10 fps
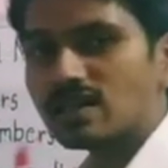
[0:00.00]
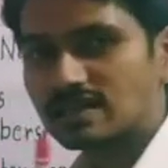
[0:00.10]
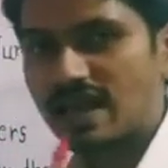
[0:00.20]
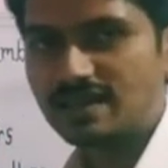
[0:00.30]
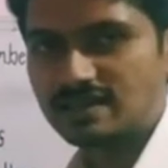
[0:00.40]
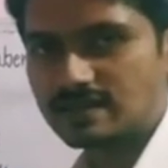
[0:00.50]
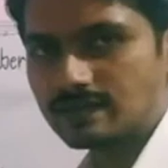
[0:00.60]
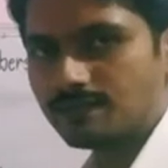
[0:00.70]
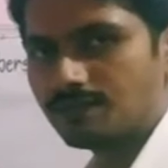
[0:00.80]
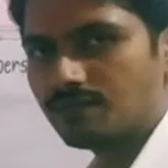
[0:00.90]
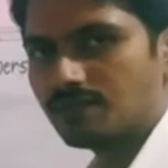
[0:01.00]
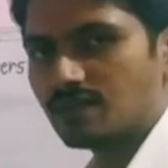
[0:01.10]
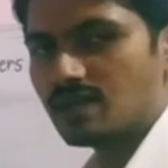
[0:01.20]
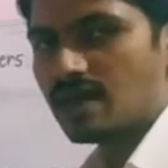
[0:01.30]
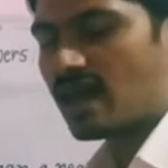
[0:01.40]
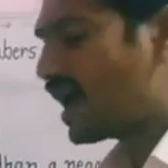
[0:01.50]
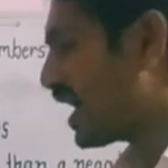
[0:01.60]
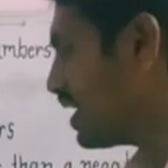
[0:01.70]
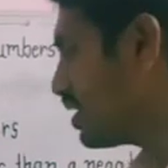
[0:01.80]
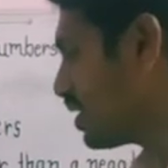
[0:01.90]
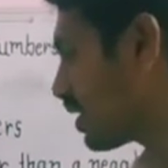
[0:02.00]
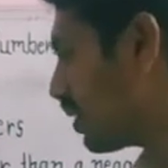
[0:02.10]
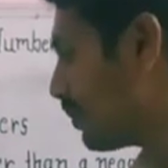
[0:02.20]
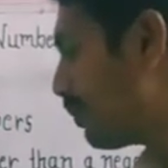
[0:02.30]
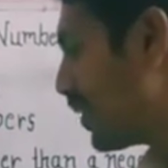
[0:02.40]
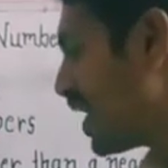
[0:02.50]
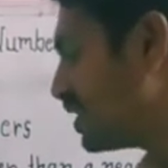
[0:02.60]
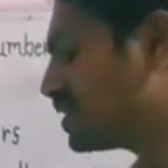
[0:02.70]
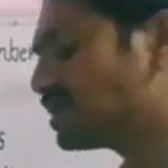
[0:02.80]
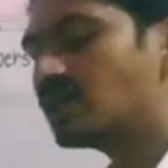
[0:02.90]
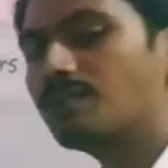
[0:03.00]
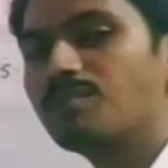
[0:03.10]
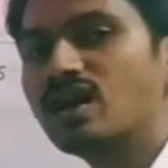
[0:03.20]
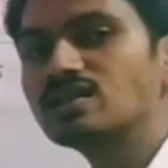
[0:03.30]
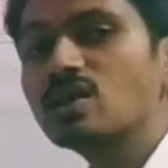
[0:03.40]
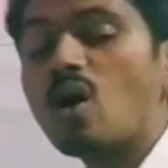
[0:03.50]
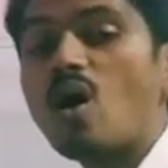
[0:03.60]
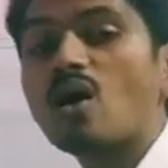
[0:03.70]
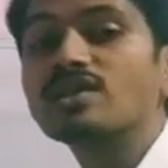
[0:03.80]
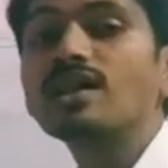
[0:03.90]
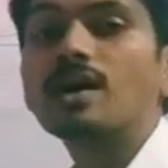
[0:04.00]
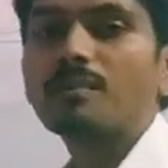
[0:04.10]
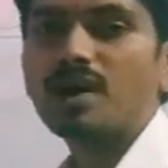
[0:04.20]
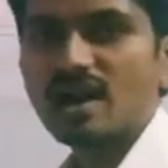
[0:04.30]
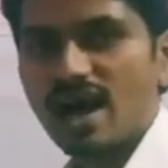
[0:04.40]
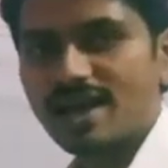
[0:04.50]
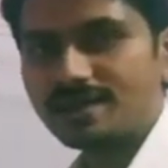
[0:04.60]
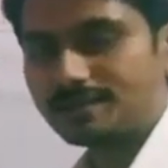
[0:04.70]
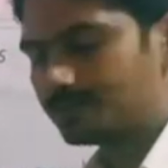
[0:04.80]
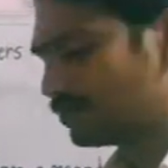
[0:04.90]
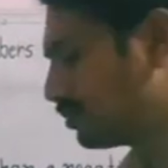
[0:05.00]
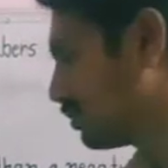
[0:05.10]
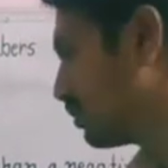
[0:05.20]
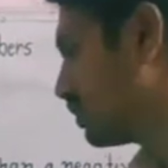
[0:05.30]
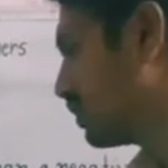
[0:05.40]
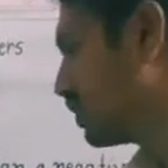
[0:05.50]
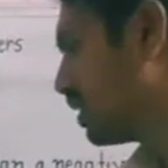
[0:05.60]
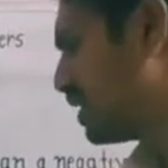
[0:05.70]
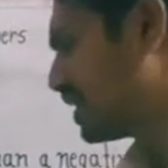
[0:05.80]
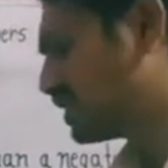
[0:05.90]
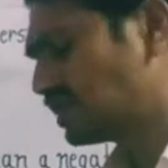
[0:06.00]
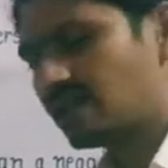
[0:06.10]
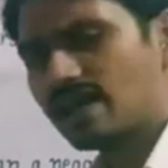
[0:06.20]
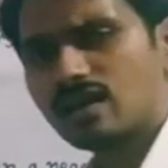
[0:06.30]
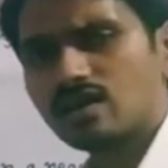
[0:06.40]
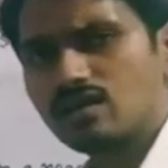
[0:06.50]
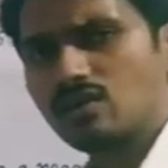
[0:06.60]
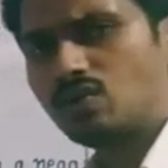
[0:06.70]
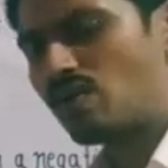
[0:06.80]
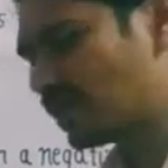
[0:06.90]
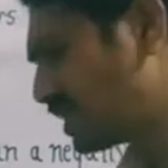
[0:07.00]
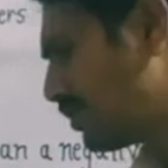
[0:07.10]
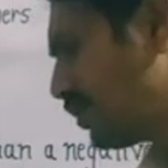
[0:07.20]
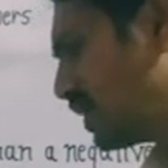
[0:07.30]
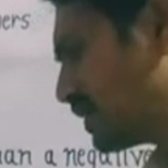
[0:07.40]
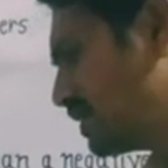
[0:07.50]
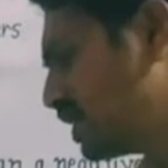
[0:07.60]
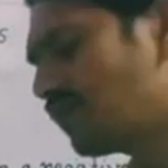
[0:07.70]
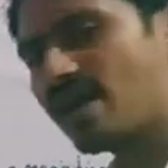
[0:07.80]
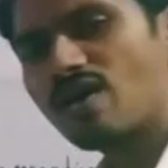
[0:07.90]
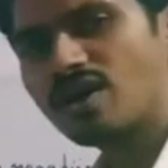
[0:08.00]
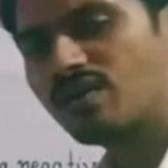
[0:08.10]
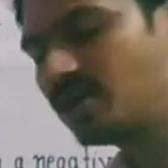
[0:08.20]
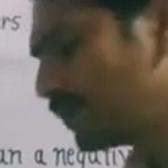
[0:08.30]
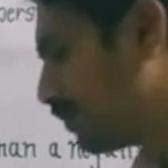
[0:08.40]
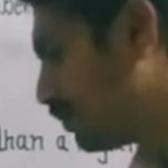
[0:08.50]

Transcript: sides and compare these numbers on the number line. Let's take two examples. Here we have given